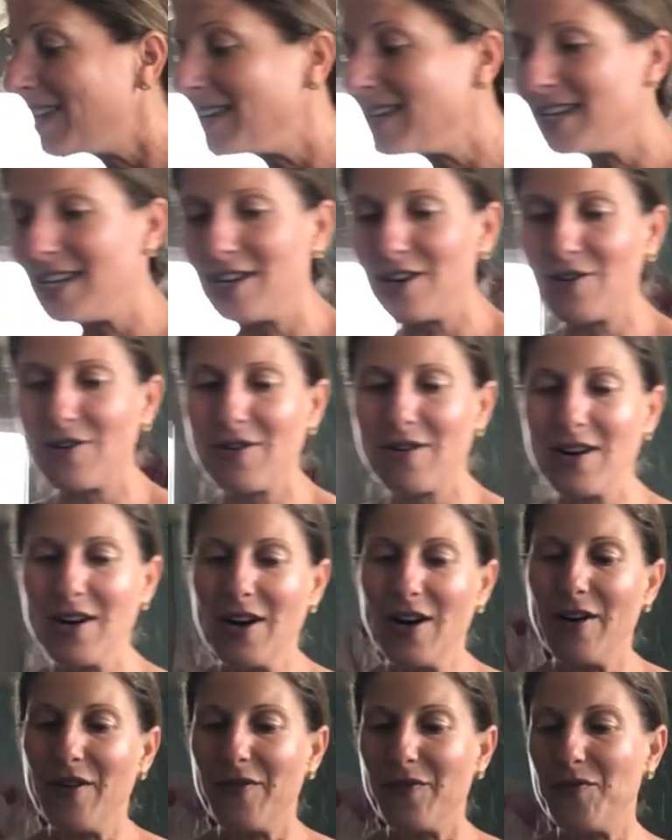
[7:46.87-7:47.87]
Then
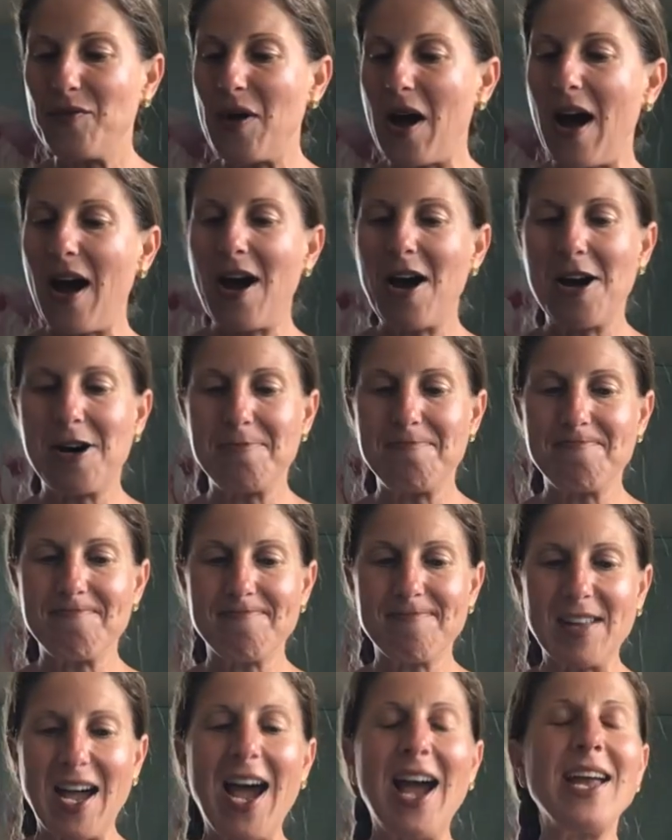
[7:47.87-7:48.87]
here,
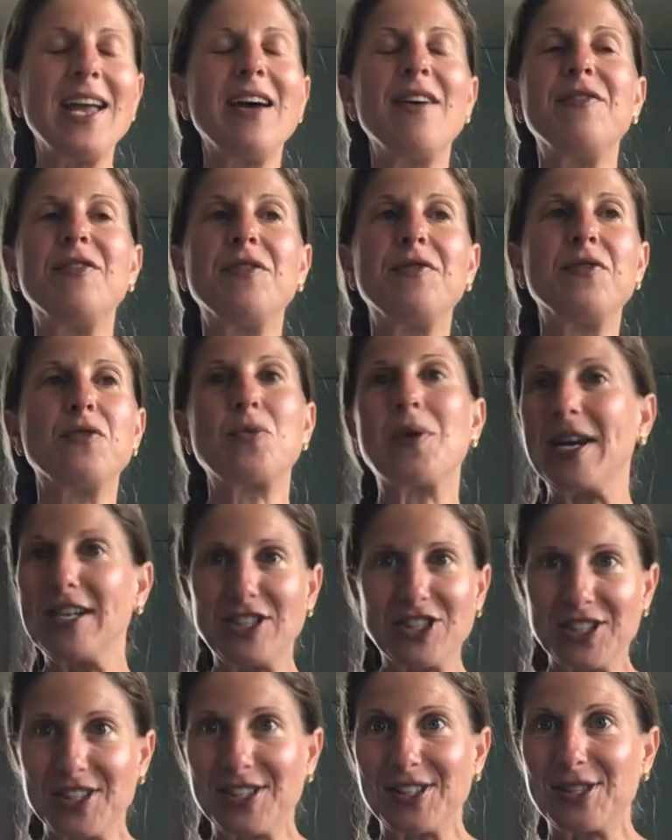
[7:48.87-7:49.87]
I have a
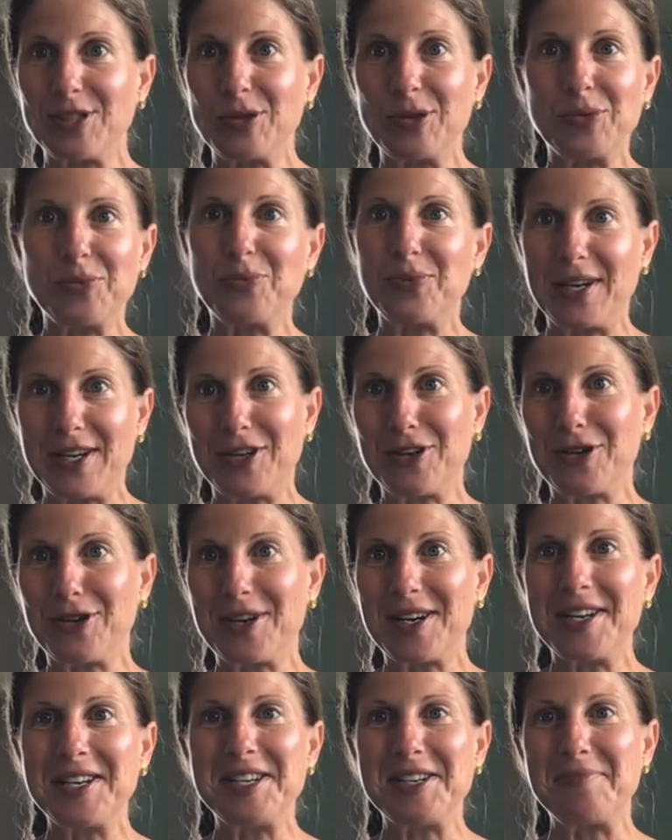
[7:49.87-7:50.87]
voracious
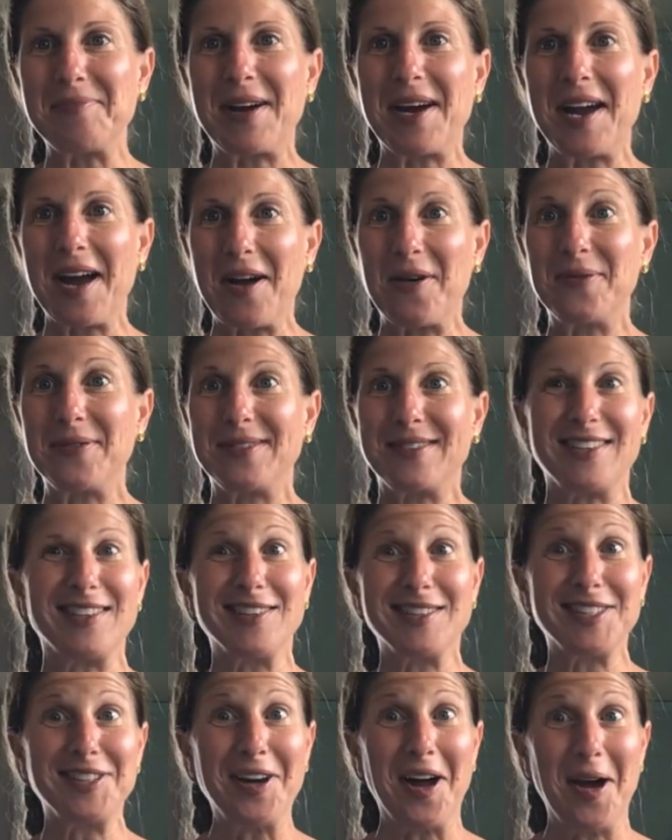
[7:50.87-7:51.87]
reader in my house,
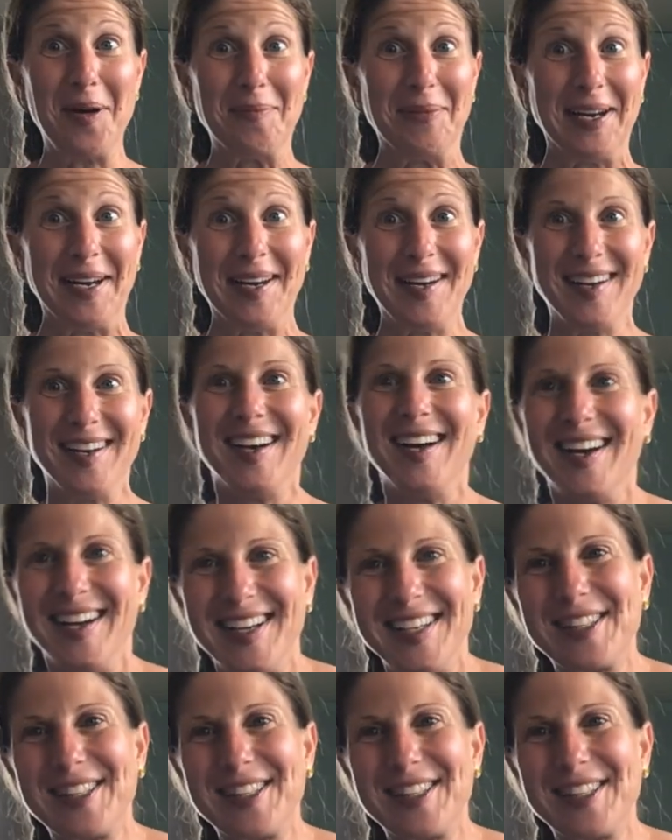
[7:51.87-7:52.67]
and it's not me.